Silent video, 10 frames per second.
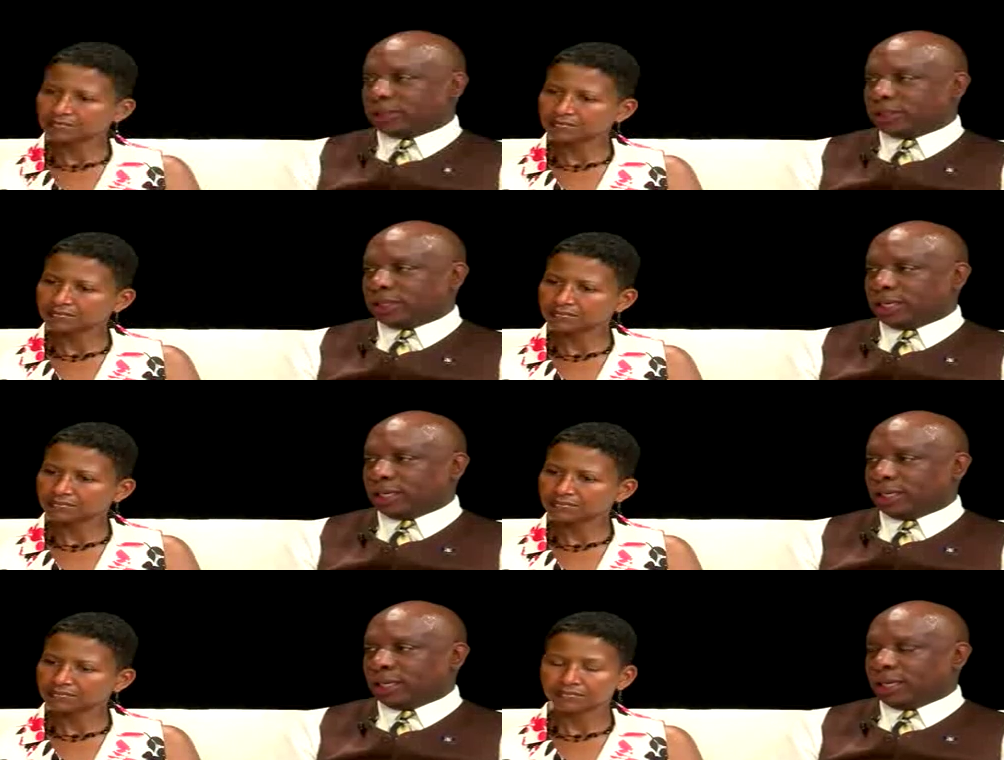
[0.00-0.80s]
Speaker 1: it that
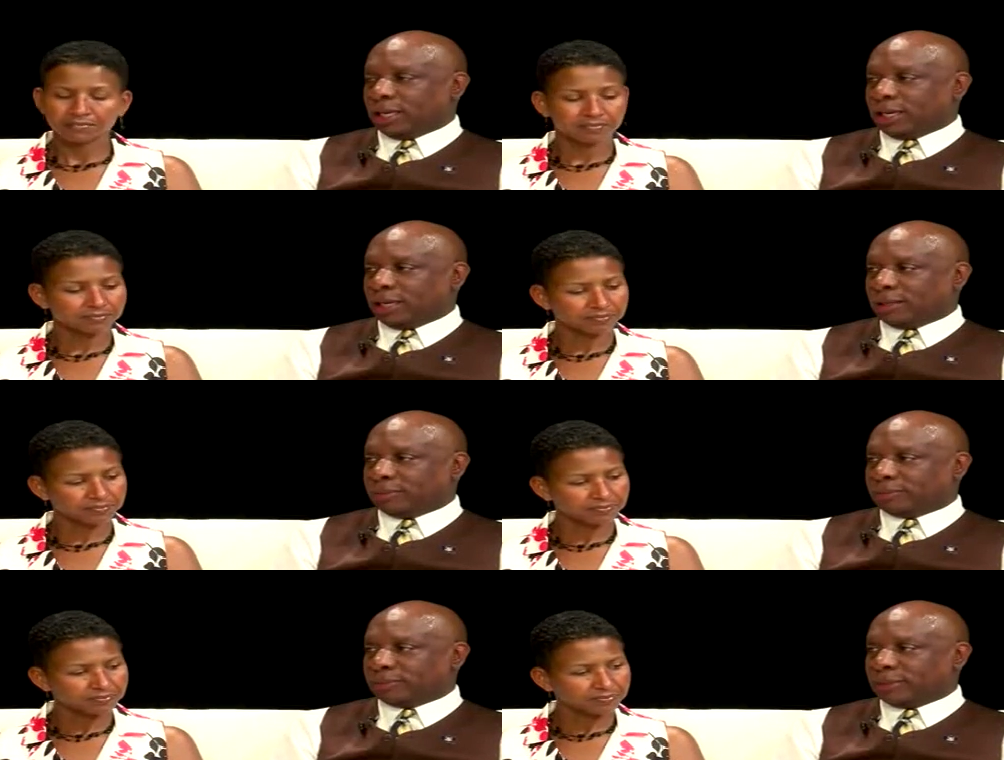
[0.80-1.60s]
um,
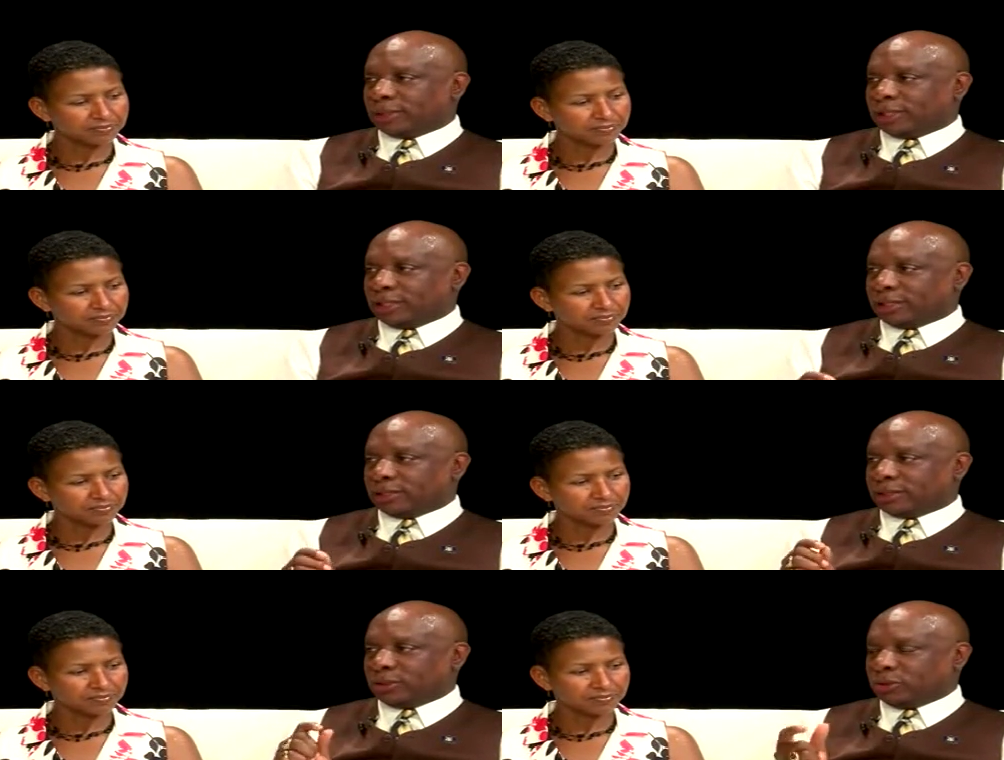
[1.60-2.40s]
there are
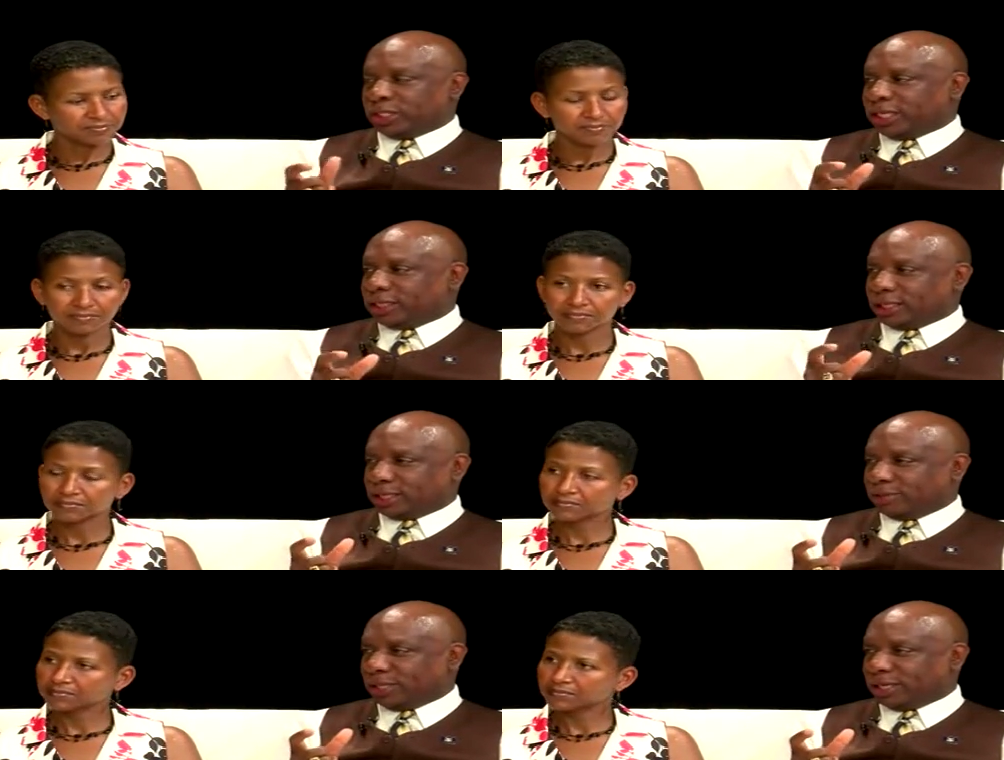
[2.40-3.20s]
two genes that
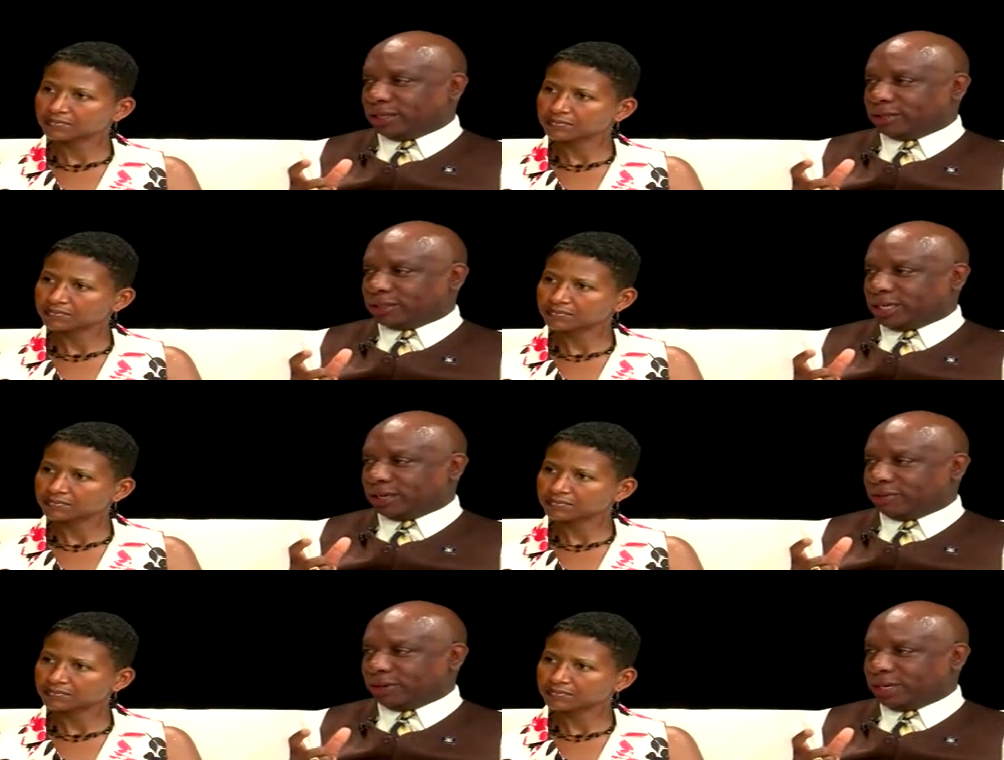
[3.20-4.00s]
come together, is
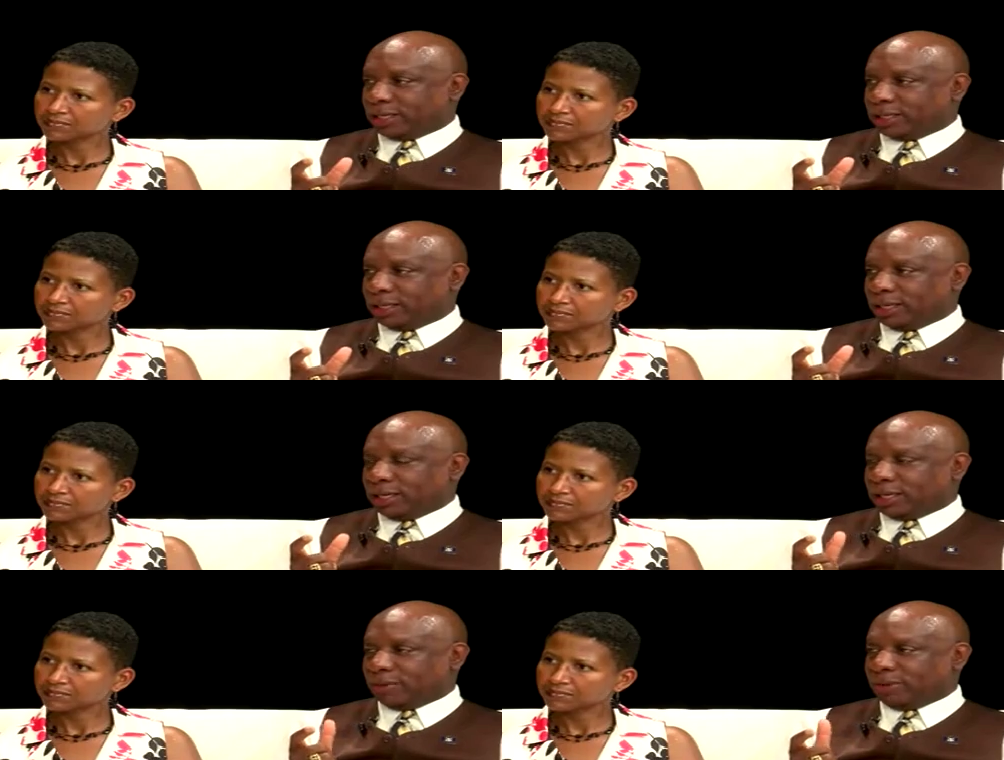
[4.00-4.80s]
that correct? Right.
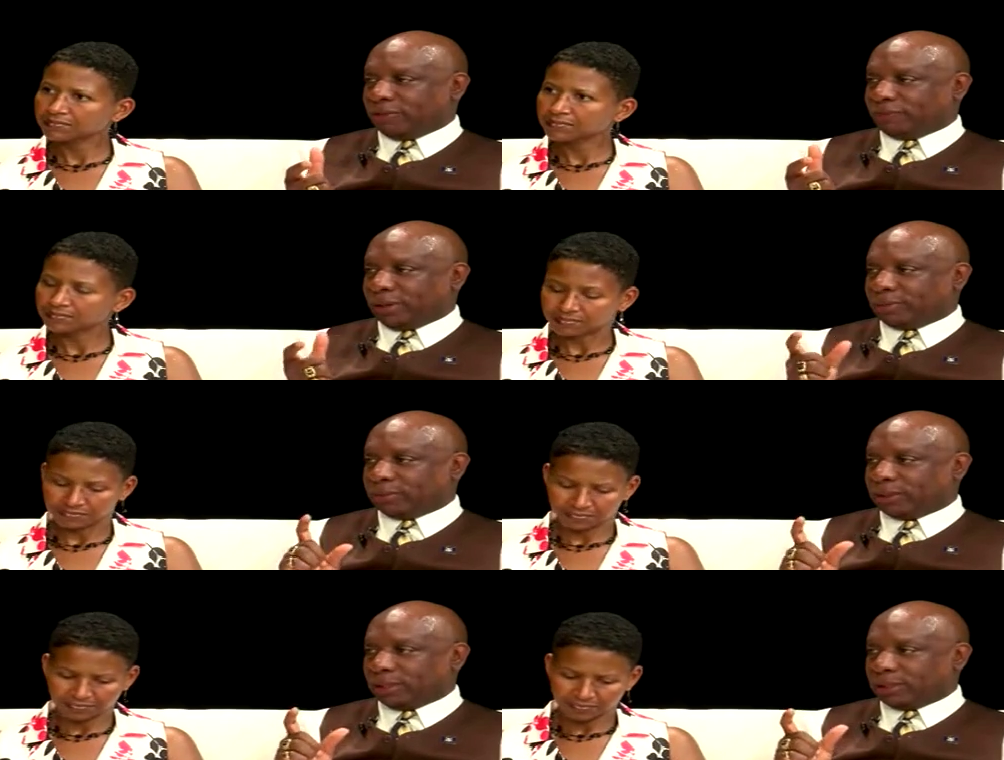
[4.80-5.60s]
And it could be
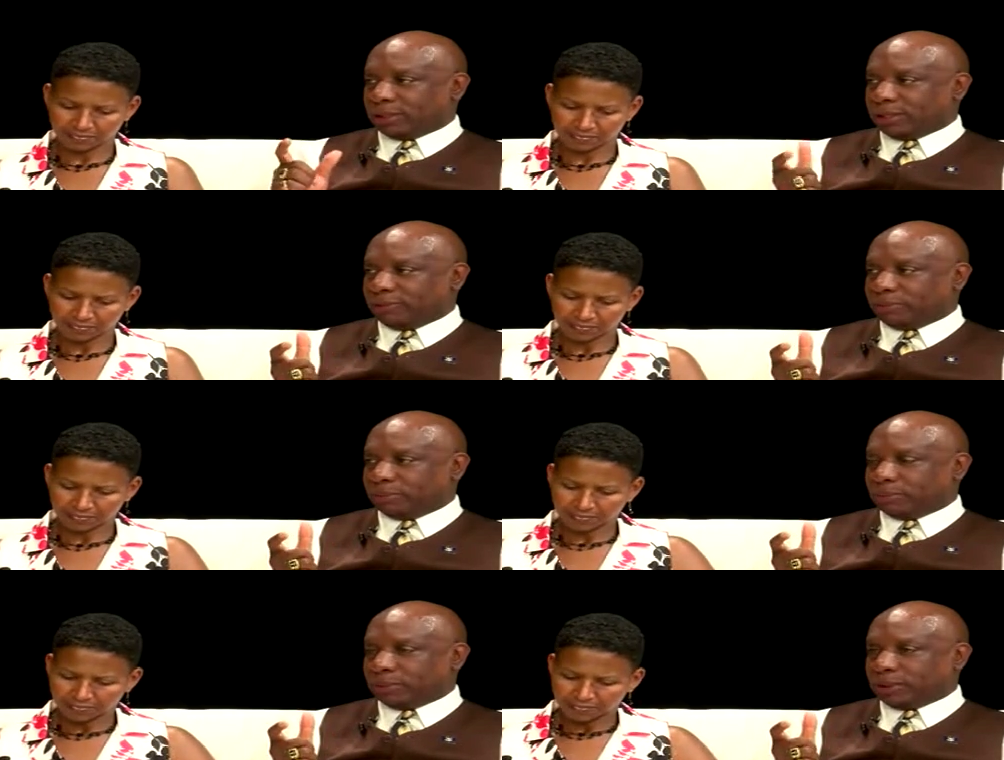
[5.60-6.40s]
from diff,
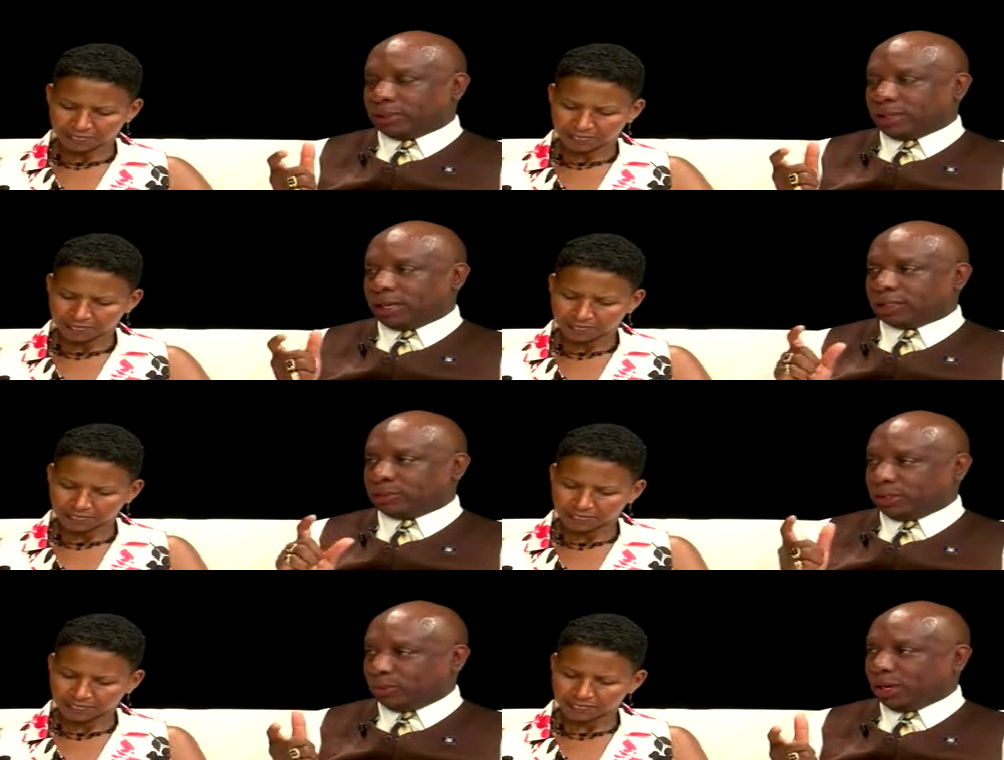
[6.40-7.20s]
uh,
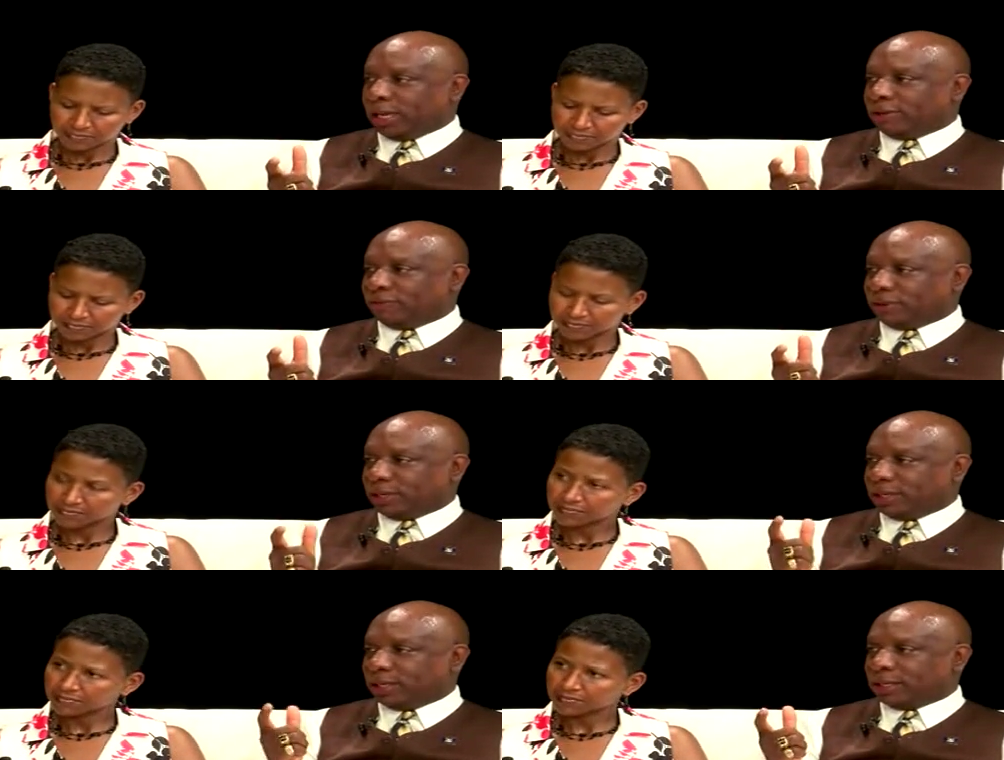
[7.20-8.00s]
husband and wife,
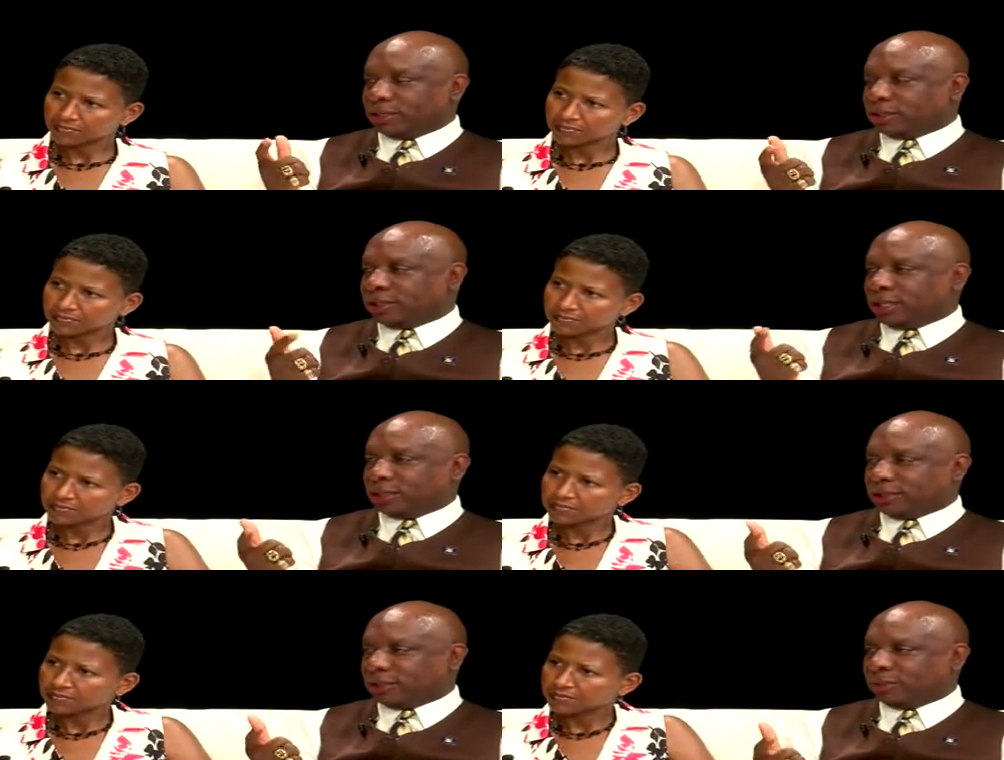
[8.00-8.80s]
and could mm -hmm. you mm-hmm. tell
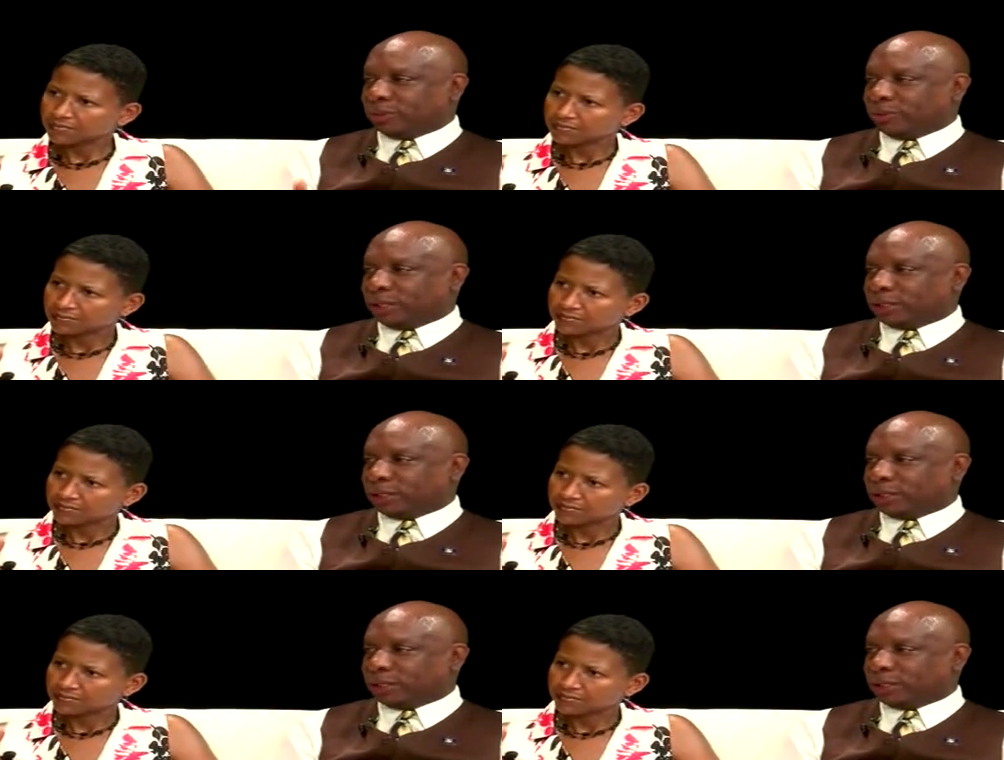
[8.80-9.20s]
us a little more about